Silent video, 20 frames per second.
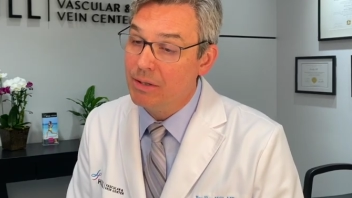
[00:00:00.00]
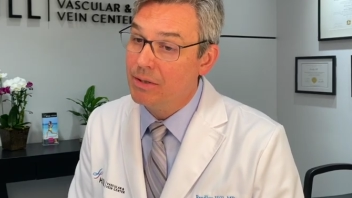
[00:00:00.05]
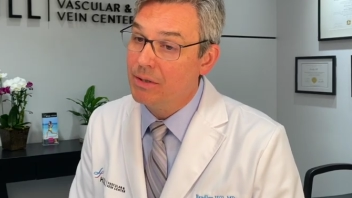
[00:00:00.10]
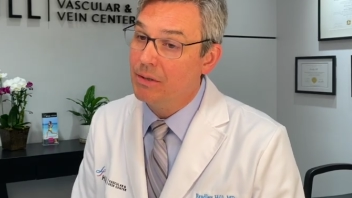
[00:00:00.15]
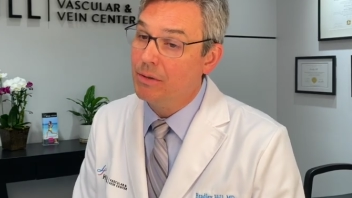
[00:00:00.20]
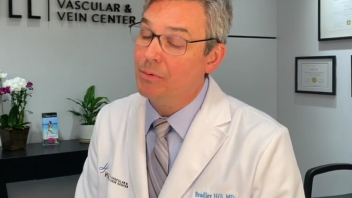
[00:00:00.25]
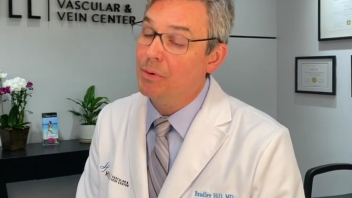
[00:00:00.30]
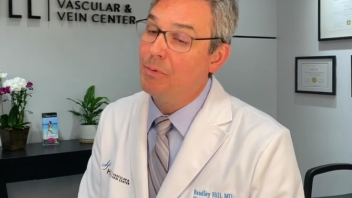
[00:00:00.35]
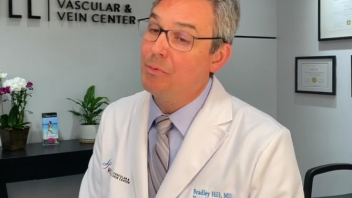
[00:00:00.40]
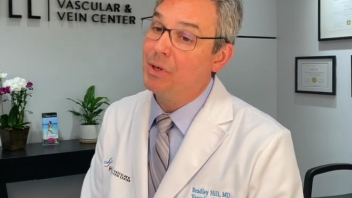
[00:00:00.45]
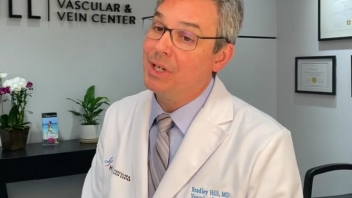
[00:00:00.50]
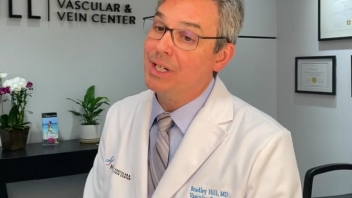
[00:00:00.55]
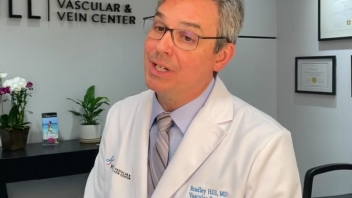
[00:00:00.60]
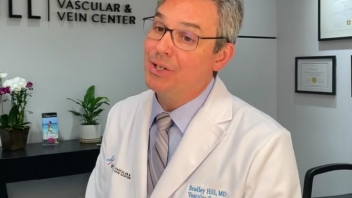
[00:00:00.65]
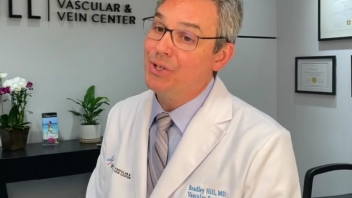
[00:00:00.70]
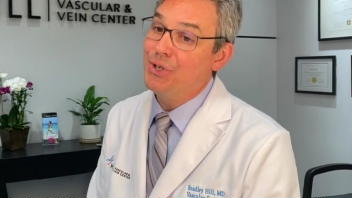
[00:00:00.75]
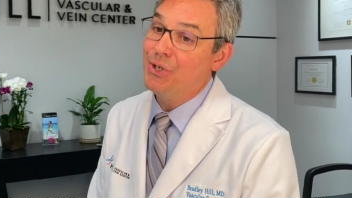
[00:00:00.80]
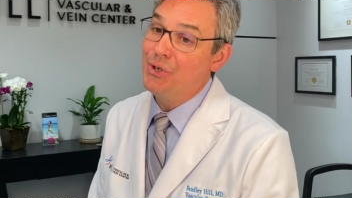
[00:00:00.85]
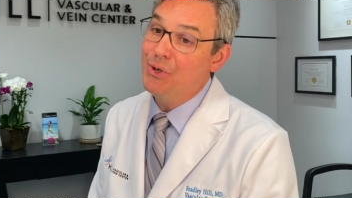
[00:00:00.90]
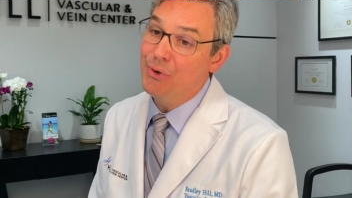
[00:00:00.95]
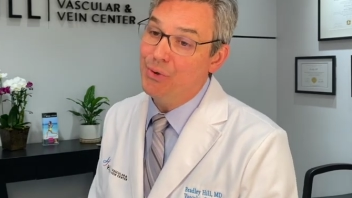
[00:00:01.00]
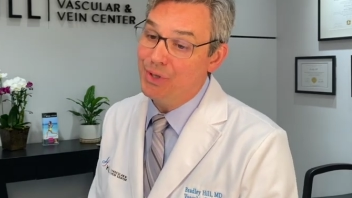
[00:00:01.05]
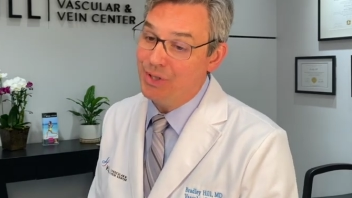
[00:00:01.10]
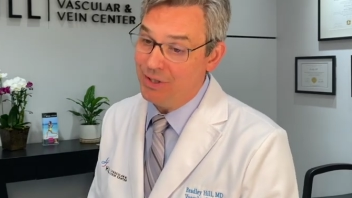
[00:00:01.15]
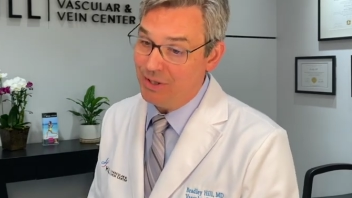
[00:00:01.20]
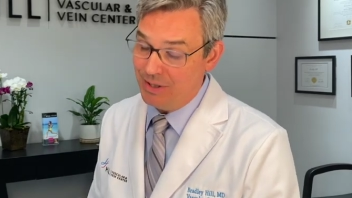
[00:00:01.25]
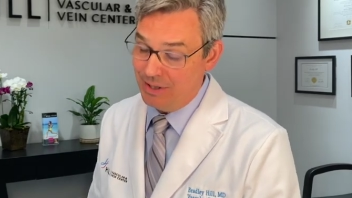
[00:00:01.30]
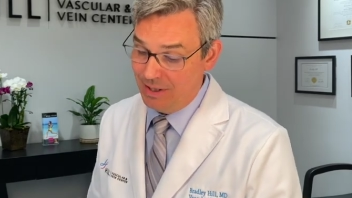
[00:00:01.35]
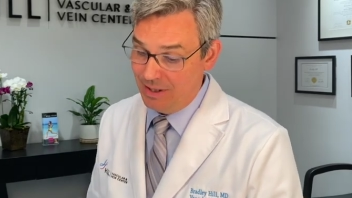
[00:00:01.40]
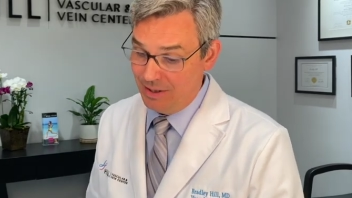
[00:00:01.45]
So what we can do
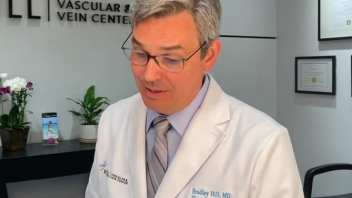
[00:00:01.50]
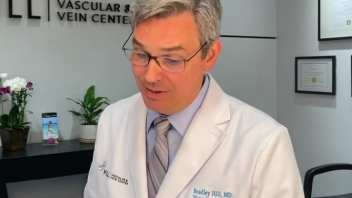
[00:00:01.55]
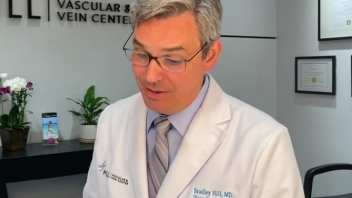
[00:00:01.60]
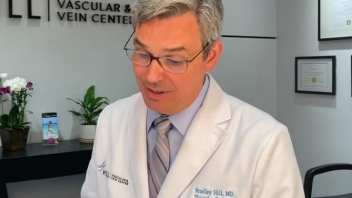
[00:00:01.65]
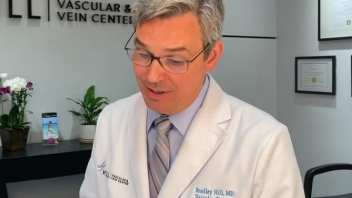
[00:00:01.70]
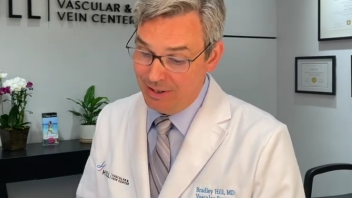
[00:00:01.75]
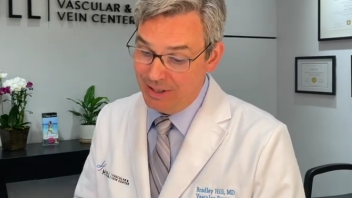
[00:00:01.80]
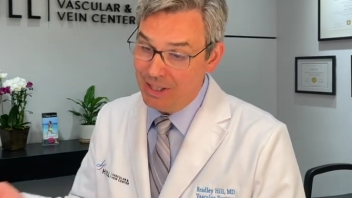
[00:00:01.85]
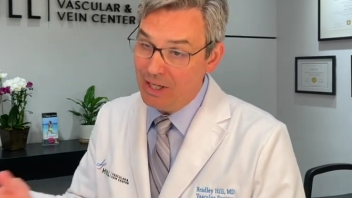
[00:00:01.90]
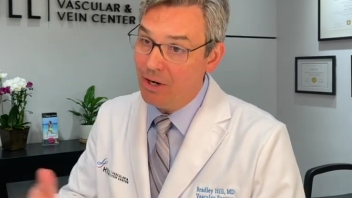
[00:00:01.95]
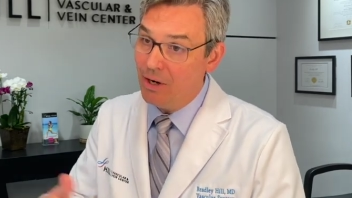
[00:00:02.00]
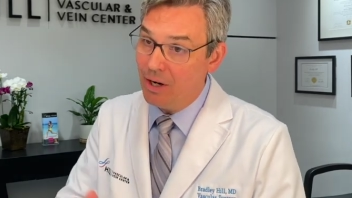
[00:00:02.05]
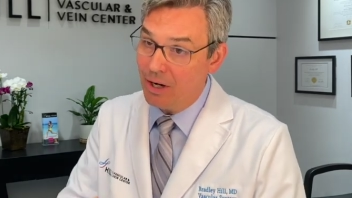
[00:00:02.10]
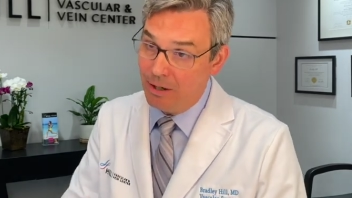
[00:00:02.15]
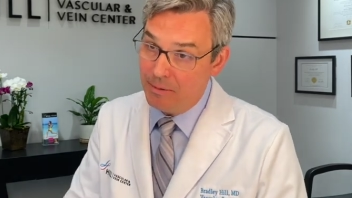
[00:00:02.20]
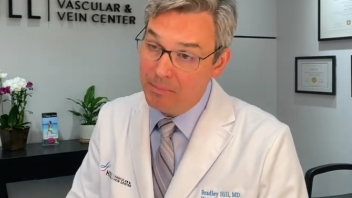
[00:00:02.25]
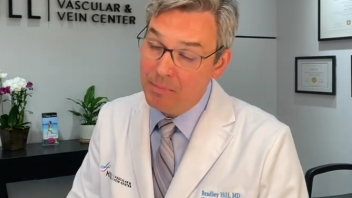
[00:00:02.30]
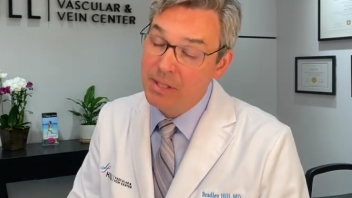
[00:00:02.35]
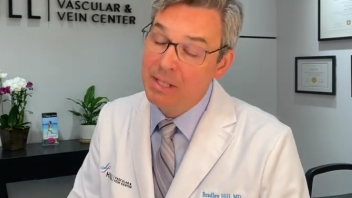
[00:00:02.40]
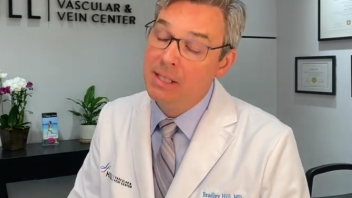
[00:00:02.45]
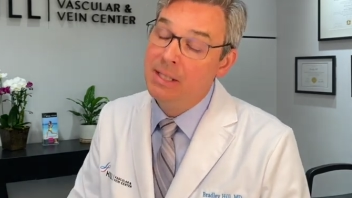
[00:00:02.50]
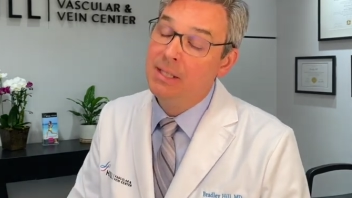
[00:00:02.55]
is, is in the arm,